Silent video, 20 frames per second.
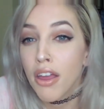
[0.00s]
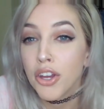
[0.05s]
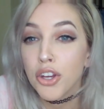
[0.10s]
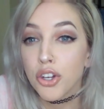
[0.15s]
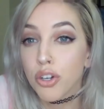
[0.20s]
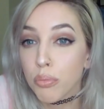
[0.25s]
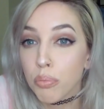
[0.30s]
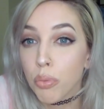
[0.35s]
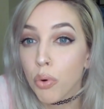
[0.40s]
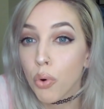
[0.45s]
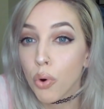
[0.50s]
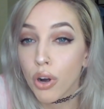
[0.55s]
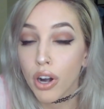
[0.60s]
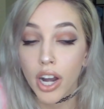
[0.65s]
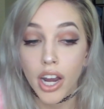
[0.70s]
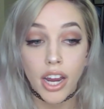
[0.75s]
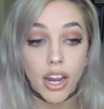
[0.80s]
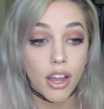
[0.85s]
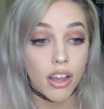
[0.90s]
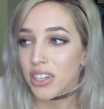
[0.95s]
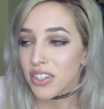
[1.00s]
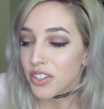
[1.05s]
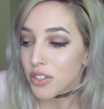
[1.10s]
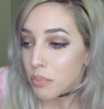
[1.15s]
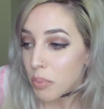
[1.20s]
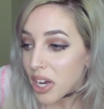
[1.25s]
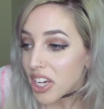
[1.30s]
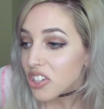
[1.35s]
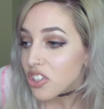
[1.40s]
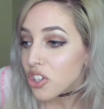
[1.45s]
You're boring,
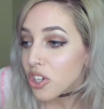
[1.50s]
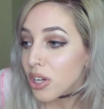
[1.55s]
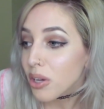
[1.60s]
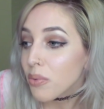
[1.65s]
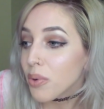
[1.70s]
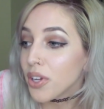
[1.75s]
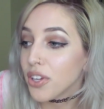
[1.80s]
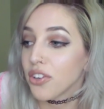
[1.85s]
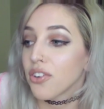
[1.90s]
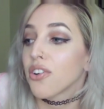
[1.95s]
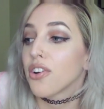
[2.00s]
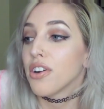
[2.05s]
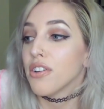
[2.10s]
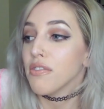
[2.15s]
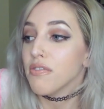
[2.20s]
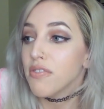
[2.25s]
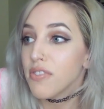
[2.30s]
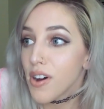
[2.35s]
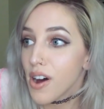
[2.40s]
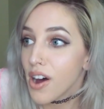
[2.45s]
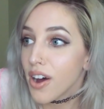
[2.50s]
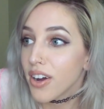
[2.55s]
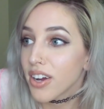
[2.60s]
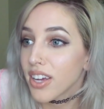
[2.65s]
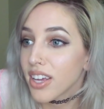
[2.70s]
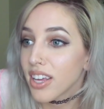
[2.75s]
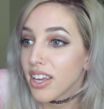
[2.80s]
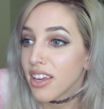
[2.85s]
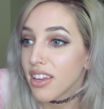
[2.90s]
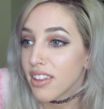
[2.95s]
especially when you're in a
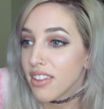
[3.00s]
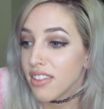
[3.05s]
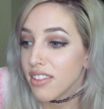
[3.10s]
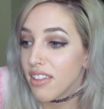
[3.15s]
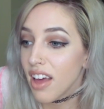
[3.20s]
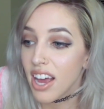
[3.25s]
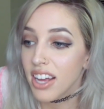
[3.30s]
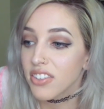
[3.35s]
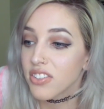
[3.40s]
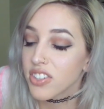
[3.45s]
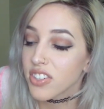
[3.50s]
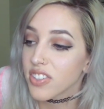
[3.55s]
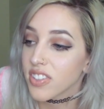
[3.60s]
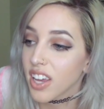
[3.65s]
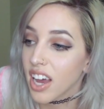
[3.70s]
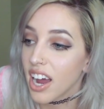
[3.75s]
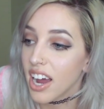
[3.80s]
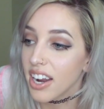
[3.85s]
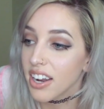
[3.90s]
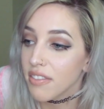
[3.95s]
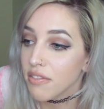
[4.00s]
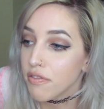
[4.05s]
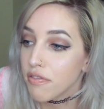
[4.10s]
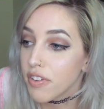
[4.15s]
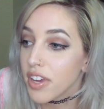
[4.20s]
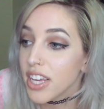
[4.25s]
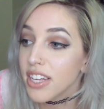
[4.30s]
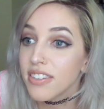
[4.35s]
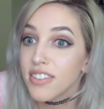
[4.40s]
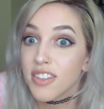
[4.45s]
funk. That just kind of
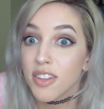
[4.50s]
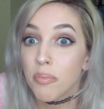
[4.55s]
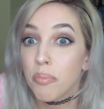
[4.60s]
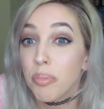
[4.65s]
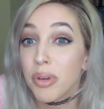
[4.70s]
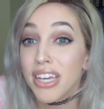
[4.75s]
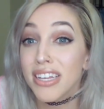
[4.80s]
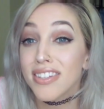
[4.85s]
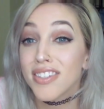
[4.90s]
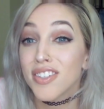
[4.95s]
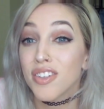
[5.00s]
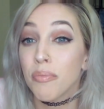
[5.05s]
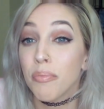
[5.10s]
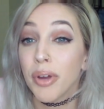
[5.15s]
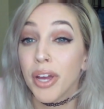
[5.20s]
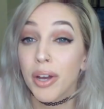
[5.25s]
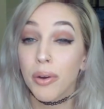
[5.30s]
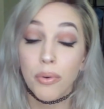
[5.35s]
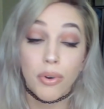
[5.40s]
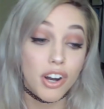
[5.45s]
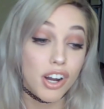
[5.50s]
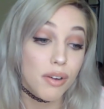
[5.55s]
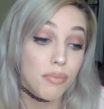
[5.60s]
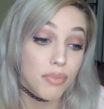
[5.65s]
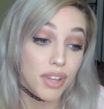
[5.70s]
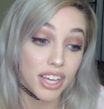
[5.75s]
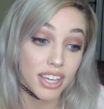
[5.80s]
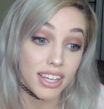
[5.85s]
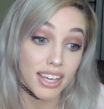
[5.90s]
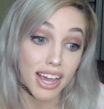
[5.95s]
feeds the beast a bit, where I'm
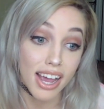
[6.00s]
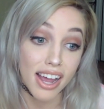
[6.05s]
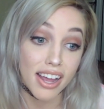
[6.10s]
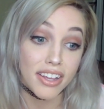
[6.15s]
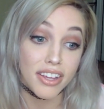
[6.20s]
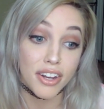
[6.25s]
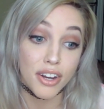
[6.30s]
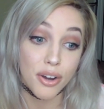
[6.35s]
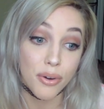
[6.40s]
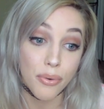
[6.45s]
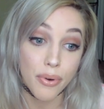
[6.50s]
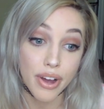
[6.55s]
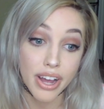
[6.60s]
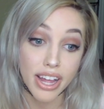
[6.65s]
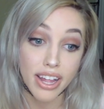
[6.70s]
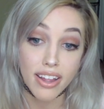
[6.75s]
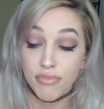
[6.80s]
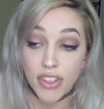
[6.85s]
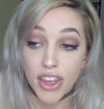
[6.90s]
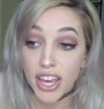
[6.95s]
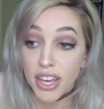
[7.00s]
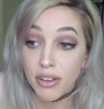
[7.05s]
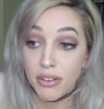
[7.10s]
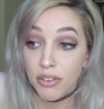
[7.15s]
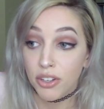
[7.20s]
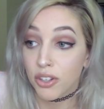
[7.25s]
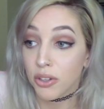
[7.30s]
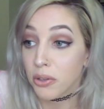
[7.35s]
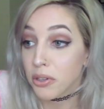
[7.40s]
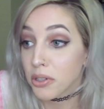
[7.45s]
like, yeah, you know what? They
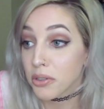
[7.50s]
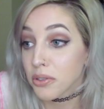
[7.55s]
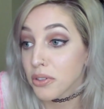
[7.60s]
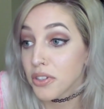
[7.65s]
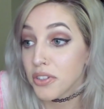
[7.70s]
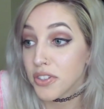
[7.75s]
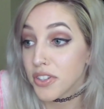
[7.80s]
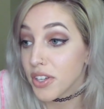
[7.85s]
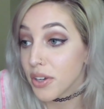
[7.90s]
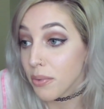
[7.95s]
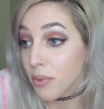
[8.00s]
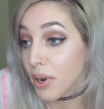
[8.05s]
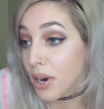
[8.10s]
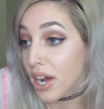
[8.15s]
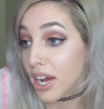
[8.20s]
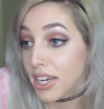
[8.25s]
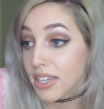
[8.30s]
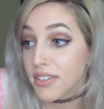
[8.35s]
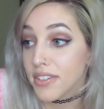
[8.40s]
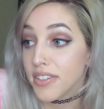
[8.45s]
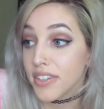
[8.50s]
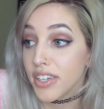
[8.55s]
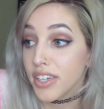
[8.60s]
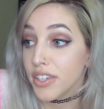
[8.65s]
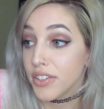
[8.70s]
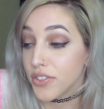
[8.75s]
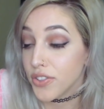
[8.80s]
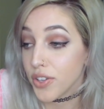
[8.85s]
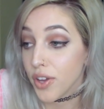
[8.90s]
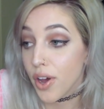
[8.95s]
clearly see what I
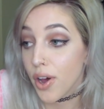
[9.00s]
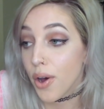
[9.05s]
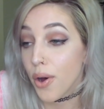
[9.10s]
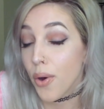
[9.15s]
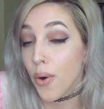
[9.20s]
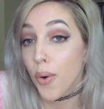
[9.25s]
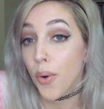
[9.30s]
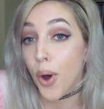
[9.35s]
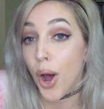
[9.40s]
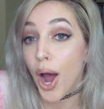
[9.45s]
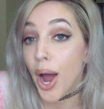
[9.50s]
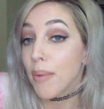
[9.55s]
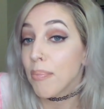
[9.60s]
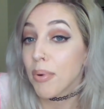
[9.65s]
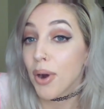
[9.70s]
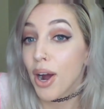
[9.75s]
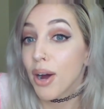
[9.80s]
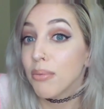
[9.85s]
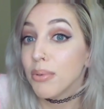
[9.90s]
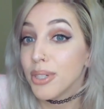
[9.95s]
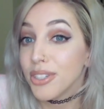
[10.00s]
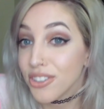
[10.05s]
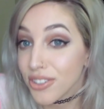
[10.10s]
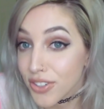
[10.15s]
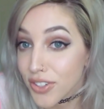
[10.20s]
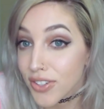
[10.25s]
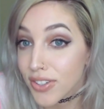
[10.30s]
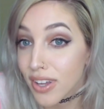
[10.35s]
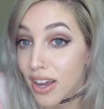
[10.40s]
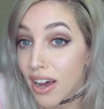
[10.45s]
see, so I probably
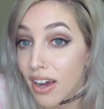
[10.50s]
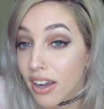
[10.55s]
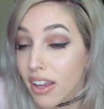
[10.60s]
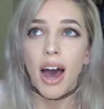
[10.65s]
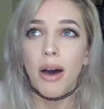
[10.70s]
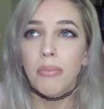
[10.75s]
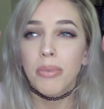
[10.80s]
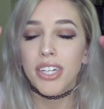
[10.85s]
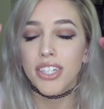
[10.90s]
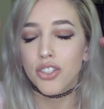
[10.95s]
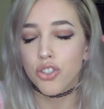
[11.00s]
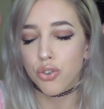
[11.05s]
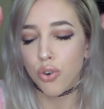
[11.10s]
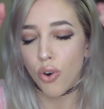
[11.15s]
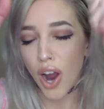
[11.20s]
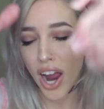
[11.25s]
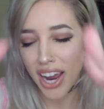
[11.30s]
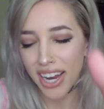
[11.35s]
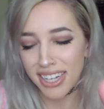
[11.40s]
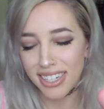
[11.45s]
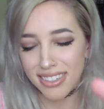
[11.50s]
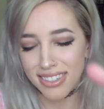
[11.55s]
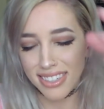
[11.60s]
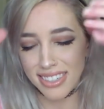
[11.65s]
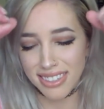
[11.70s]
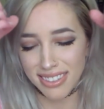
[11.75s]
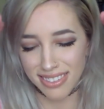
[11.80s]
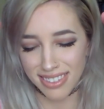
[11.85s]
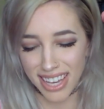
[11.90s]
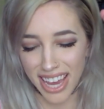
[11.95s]
just suck. I'm like trying
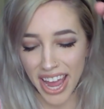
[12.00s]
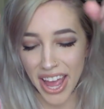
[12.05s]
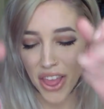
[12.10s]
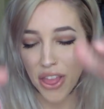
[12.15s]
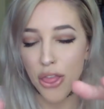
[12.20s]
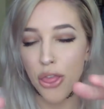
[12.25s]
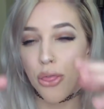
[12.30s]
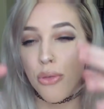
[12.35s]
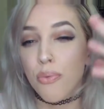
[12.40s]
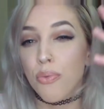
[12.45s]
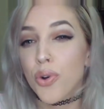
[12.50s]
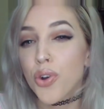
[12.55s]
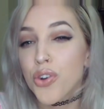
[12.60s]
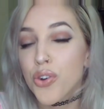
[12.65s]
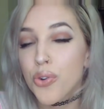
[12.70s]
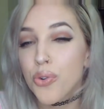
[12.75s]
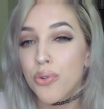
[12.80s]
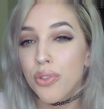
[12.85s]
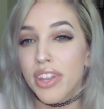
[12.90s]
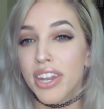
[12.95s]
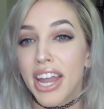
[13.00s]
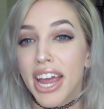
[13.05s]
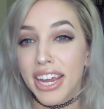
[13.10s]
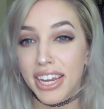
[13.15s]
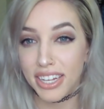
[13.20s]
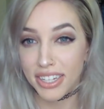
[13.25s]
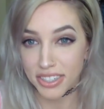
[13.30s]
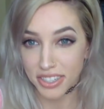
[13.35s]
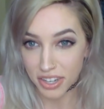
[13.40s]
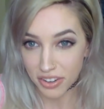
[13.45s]
to get through the
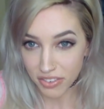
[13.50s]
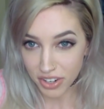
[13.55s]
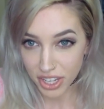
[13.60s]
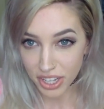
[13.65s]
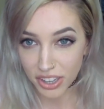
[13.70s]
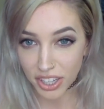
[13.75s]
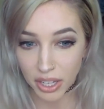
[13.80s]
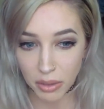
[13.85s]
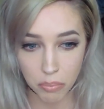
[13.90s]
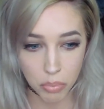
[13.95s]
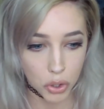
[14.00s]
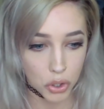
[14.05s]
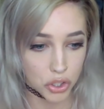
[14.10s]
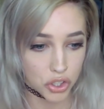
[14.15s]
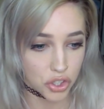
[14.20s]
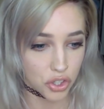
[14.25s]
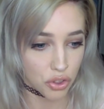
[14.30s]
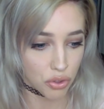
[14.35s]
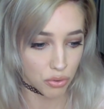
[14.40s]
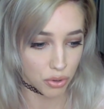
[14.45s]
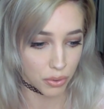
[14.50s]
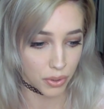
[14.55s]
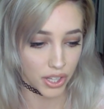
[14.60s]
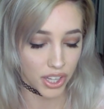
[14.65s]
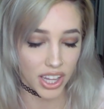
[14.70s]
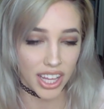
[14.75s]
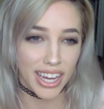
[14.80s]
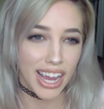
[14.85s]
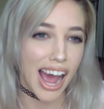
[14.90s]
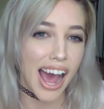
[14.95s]
negativity and like push through
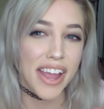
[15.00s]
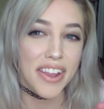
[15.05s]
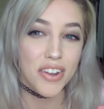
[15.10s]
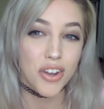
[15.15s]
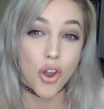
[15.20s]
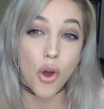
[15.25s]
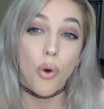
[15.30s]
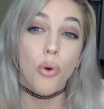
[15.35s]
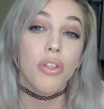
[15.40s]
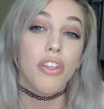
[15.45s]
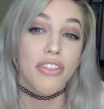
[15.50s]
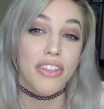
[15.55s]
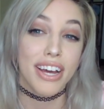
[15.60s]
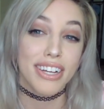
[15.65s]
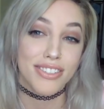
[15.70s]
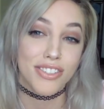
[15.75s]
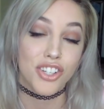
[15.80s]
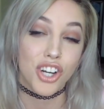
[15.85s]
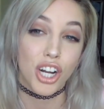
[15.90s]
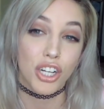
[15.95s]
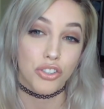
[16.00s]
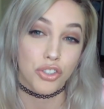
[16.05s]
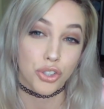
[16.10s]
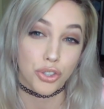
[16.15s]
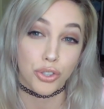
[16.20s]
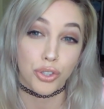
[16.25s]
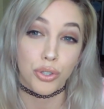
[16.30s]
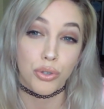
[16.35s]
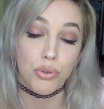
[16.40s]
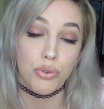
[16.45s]
it. Like I know that that's not
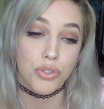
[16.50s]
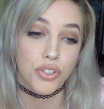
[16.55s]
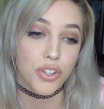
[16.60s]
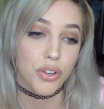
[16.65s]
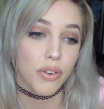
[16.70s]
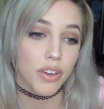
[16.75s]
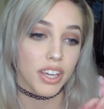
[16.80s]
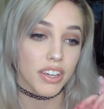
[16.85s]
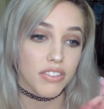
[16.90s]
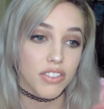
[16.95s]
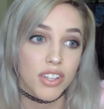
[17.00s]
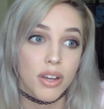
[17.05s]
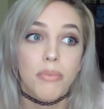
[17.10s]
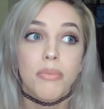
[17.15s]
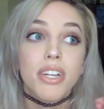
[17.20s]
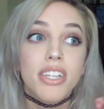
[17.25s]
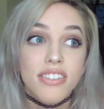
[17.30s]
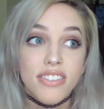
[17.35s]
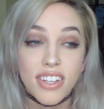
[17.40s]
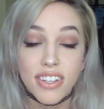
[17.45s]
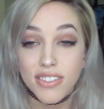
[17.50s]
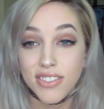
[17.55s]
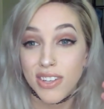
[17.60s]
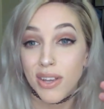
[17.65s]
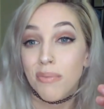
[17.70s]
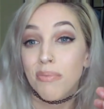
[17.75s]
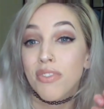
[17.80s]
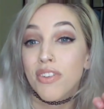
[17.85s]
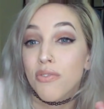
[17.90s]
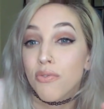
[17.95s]
true. So like if somebody says
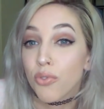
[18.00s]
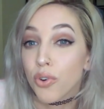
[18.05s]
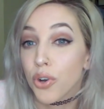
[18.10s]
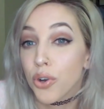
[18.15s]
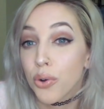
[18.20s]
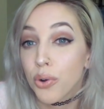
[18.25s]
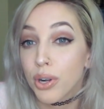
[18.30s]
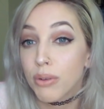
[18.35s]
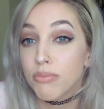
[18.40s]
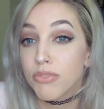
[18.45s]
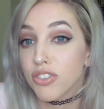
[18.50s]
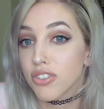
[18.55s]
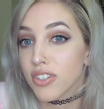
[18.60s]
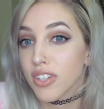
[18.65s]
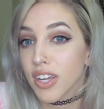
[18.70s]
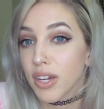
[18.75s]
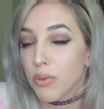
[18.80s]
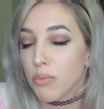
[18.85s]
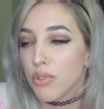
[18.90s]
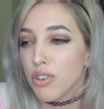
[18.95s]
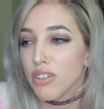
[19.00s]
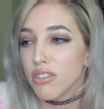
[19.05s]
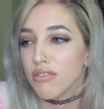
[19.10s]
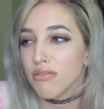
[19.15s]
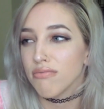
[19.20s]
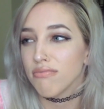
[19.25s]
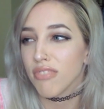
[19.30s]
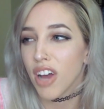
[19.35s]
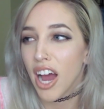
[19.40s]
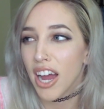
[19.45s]
something rude, I'm just like,
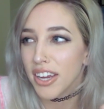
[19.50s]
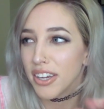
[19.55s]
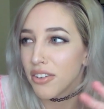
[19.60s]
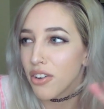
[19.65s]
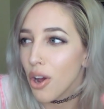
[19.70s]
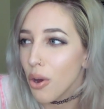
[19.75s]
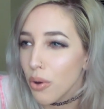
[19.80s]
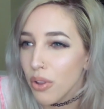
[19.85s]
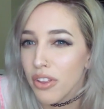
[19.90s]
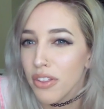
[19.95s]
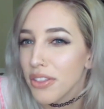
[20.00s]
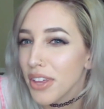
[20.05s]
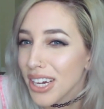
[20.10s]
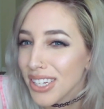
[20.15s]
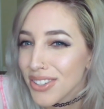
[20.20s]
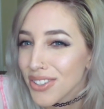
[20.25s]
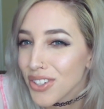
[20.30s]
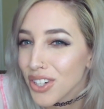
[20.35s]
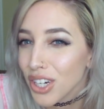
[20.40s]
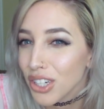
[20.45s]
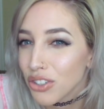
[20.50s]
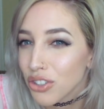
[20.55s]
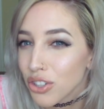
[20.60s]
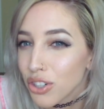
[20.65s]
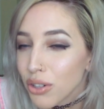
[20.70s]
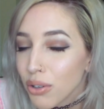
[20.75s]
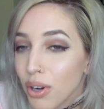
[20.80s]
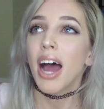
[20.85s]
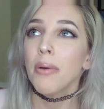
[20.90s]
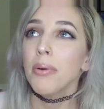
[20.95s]
well, I know that that's not
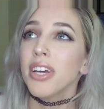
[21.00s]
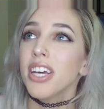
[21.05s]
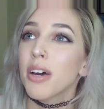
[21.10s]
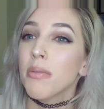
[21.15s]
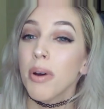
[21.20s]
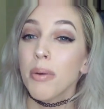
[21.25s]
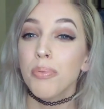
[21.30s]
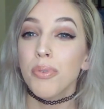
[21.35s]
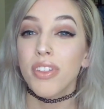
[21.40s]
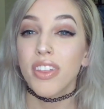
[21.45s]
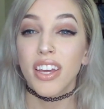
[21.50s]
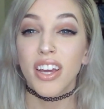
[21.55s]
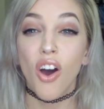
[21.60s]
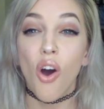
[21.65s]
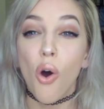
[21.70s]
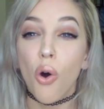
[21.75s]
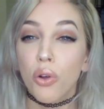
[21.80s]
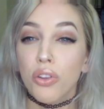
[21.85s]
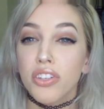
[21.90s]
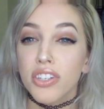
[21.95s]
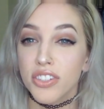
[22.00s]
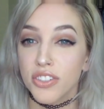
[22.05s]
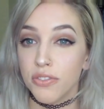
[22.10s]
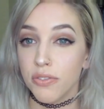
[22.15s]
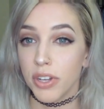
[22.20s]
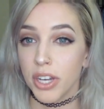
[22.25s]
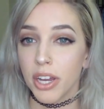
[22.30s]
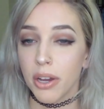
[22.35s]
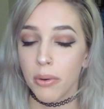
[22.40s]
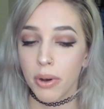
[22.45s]
true. I would come up with like all these
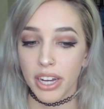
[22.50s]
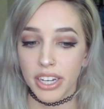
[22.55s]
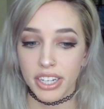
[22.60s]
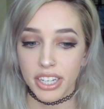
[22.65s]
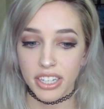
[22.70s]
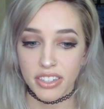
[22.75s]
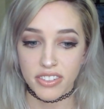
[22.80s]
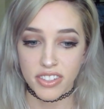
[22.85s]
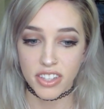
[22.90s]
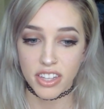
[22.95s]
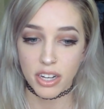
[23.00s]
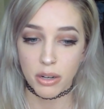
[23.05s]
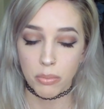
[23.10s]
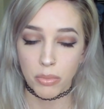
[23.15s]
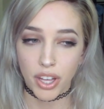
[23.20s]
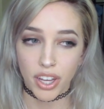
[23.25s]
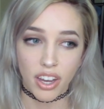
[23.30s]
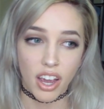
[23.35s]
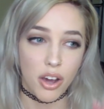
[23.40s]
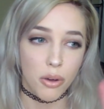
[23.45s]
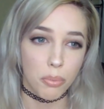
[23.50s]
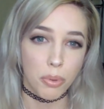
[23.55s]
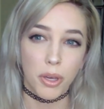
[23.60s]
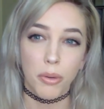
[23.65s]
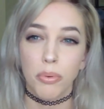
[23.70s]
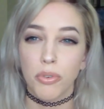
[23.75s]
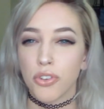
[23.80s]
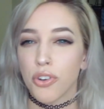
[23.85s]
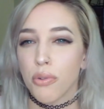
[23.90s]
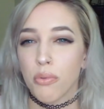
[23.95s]
video ideas, and then I'm like, oh,
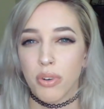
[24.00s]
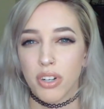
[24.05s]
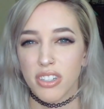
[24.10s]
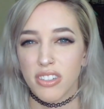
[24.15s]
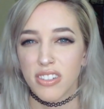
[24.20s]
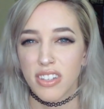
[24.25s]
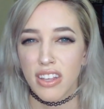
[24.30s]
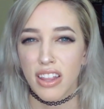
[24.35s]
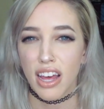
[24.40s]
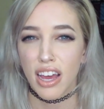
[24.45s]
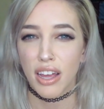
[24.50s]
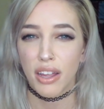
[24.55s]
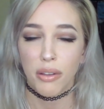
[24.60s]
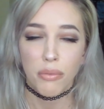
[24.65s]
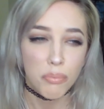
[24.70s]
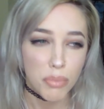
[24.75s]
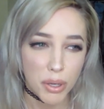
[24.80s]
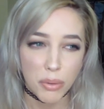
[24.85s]
people don't want to see that.